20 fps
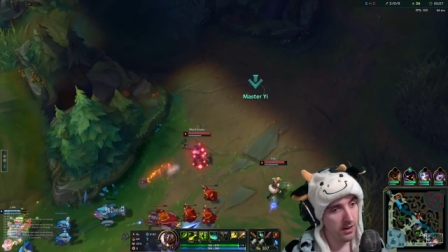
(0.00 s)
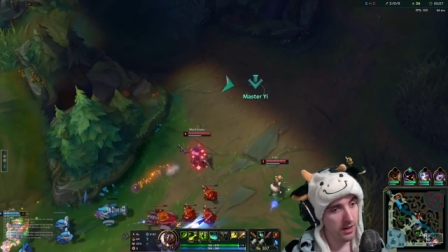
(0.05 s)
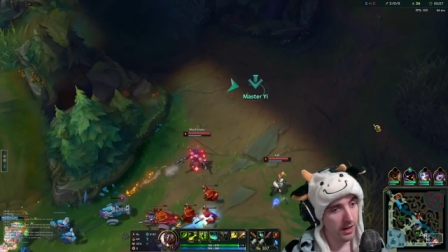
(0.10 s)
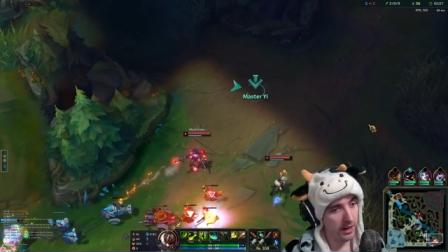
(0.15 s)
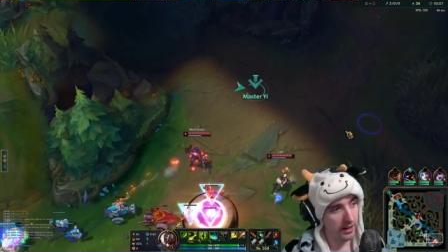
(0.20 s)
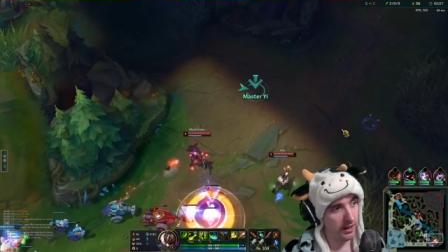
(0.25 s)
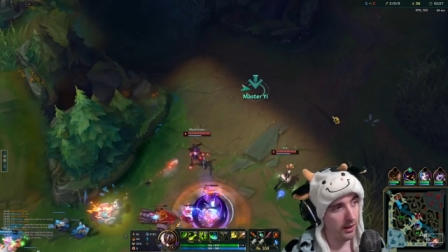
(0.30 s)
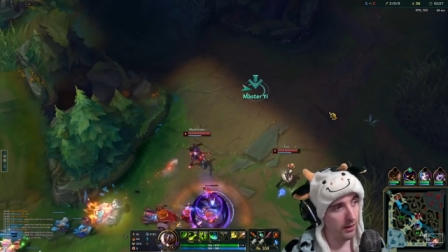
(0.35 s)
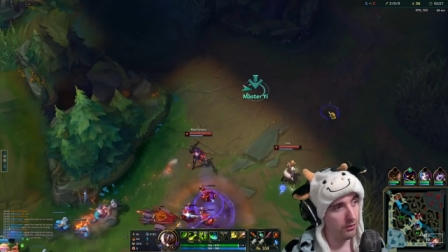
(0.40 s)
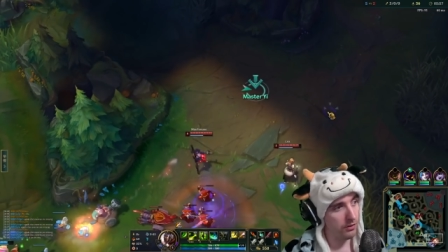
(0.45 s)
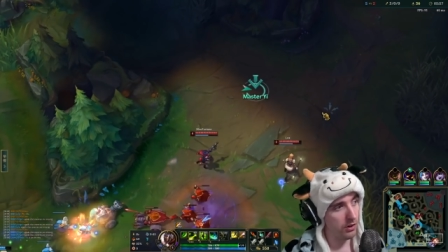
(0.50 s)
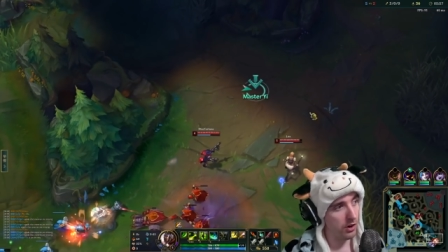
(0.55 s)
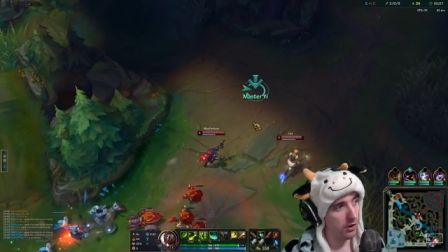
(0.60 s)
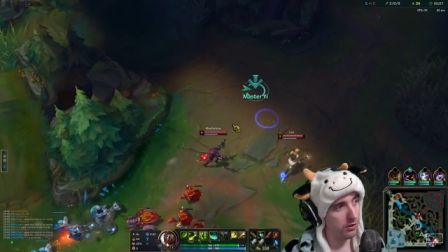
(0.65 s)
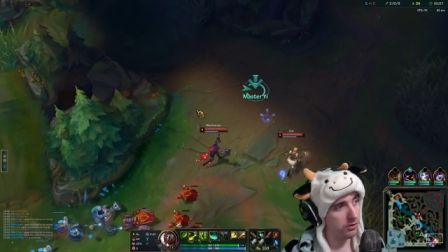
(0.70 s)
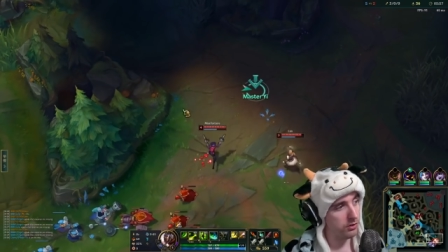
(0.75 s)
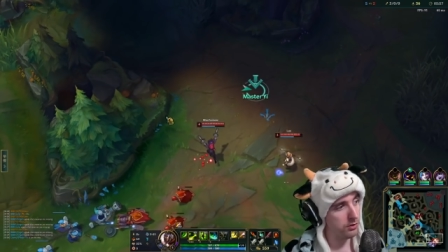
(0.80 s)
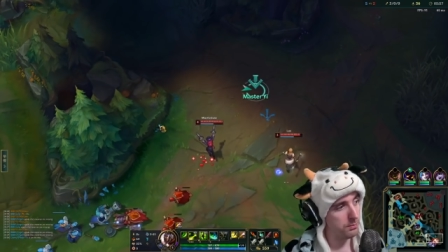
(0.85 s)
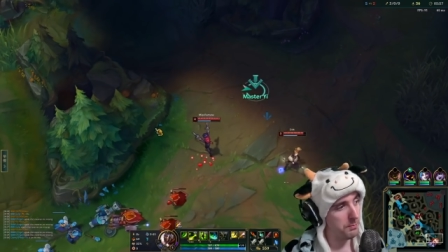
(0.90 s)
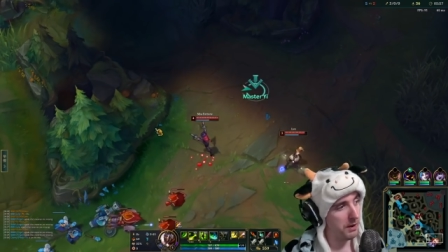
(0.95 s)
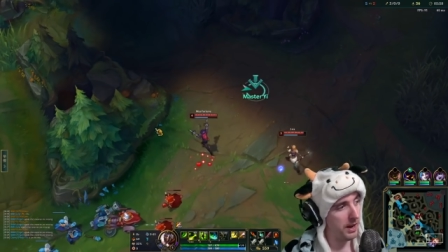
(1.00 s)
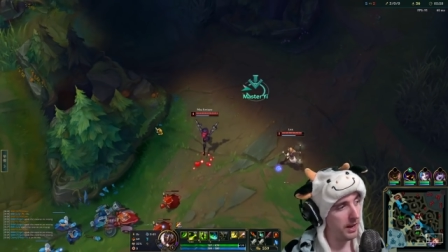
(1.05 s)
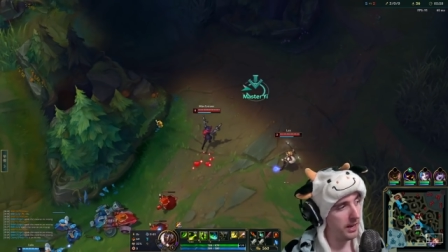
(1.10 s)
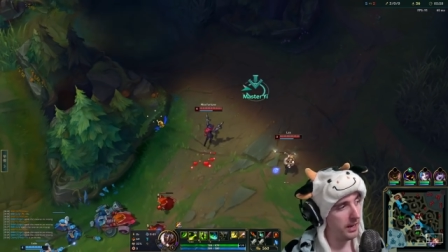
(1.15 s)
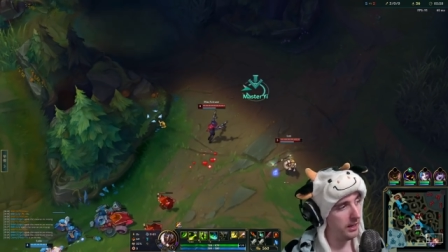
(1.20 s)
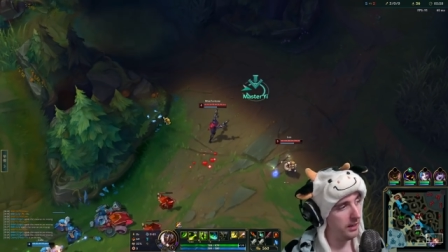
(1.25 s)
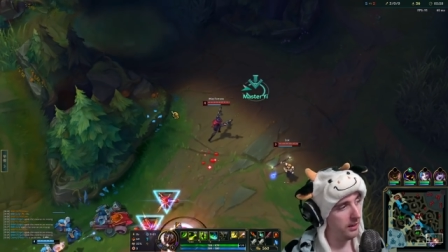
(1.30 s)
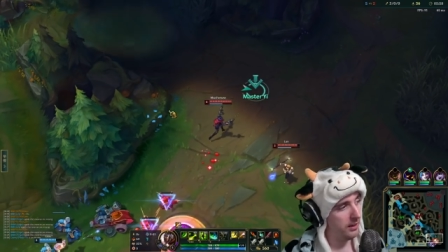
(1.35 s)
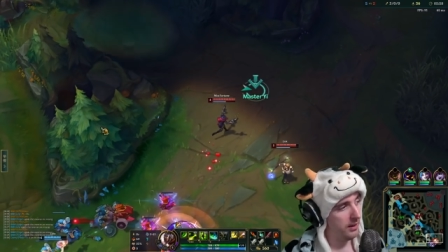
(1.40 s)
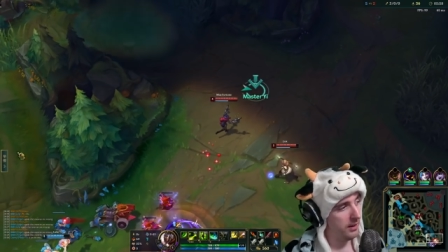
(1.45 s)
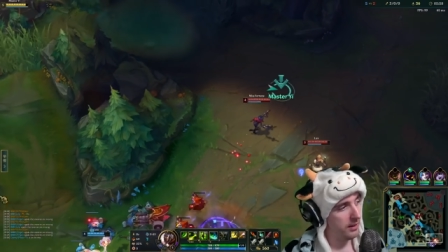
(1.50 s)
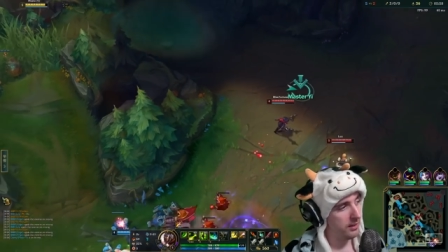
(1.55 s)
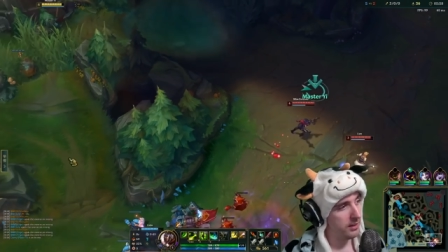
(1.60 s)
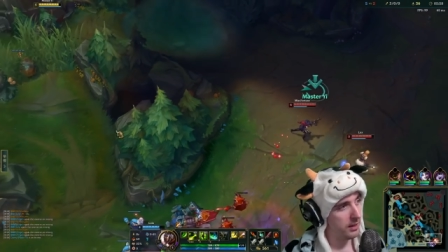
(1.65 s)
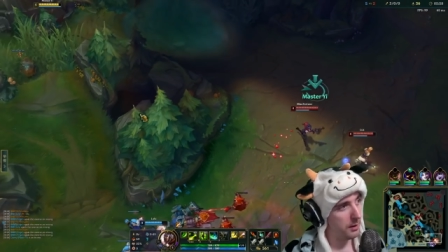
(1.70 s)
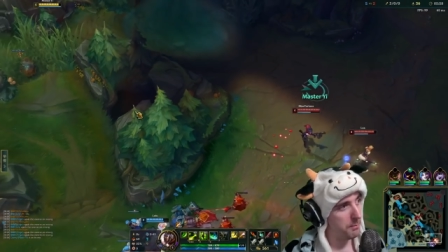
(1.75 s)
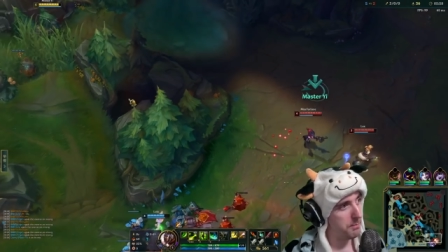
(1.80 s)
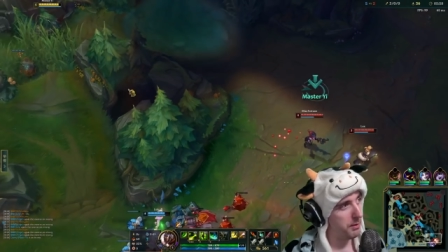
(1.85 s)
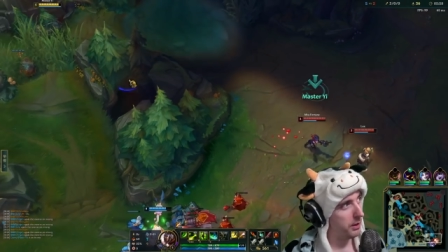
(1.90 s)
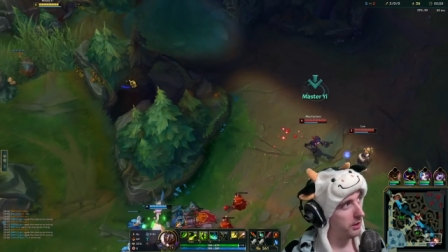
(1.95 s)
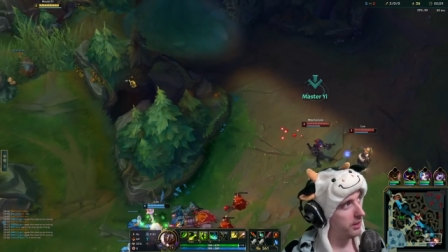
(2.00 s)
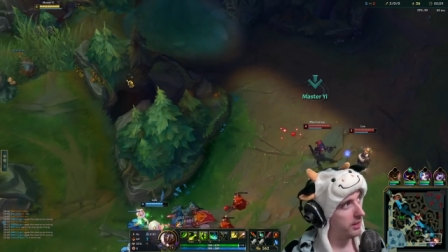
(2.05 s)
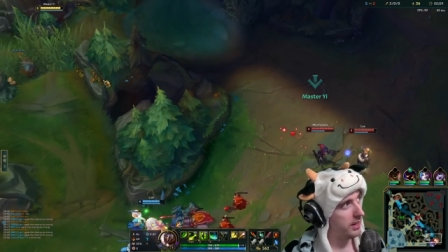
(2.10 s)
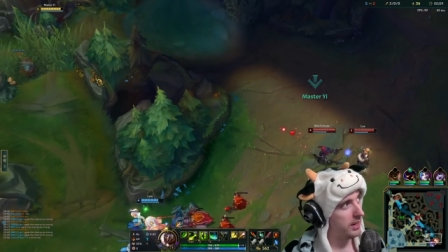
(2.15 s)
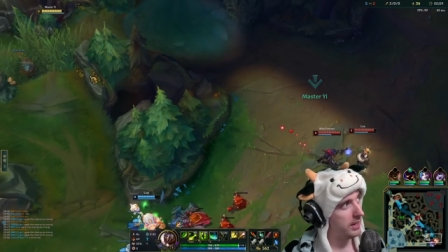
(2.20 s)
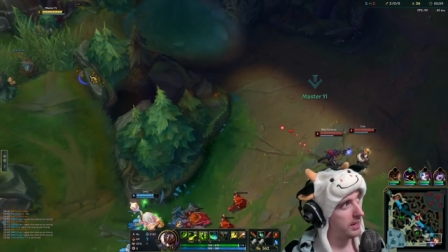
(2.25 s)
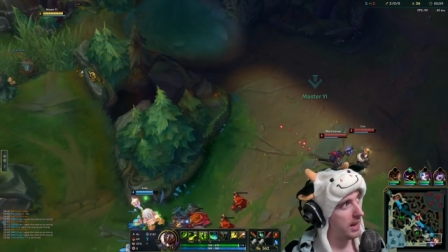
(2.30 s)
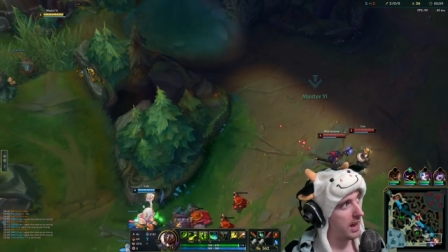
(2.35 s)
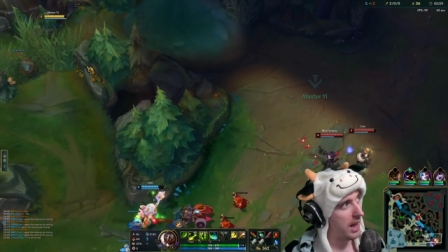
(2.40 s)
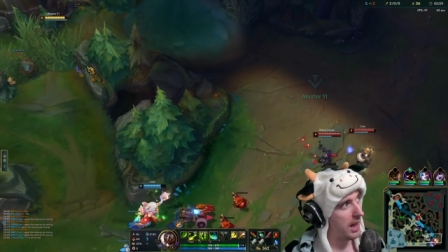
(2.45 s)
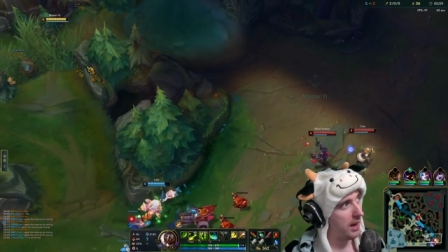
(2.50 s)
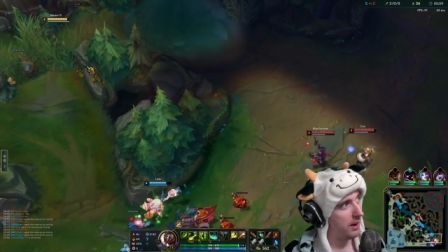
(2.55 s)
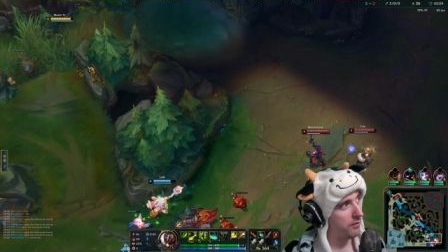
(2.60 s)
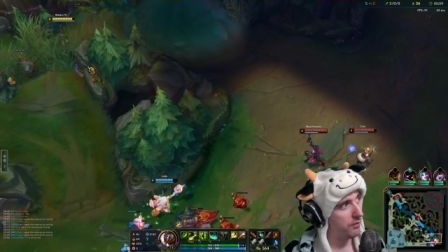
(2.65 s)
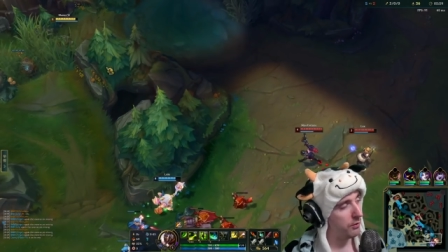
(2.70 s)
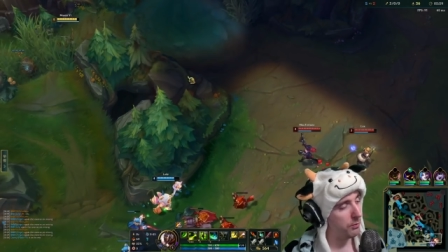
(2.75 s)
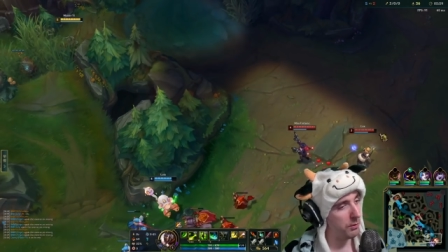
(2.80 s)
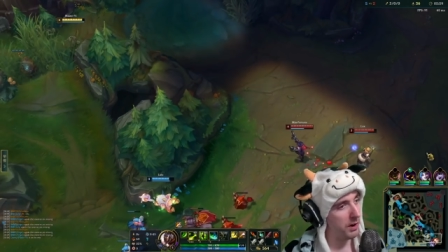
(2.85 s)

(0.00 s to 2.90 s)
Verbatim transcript: It gives our Smite the ability to have